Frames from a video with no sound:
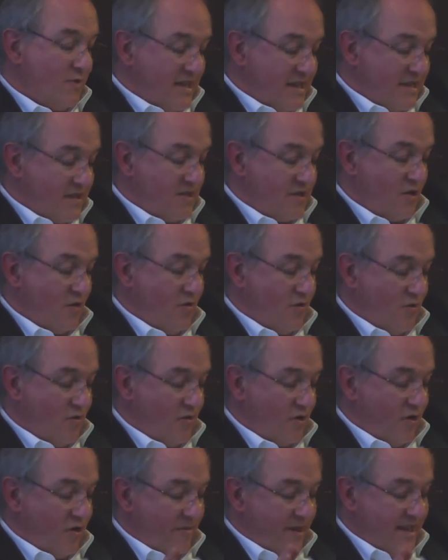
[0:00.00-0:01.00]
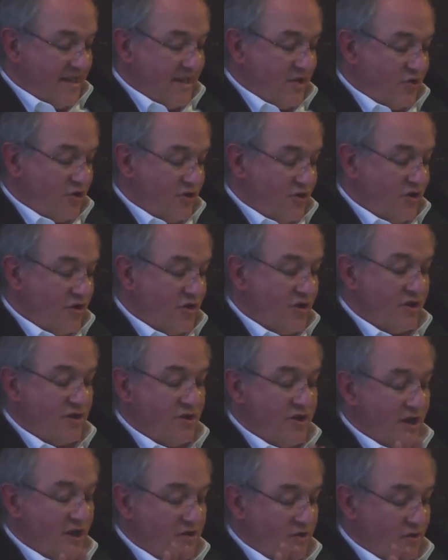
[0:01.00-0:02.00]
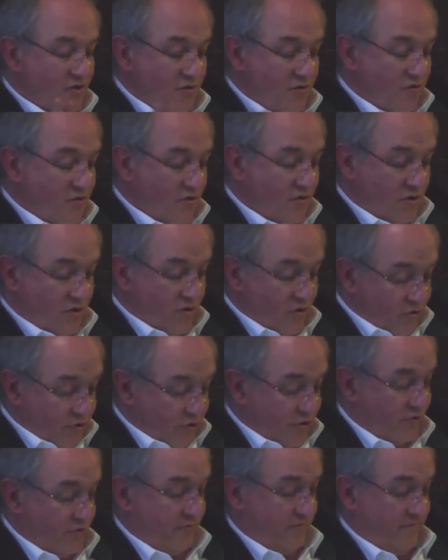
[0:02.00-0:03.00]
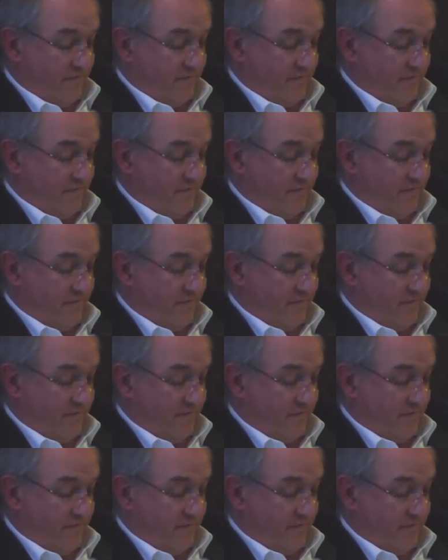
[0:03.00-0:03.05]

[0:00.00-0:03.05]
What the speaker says: we saw, globalization does not allow closure.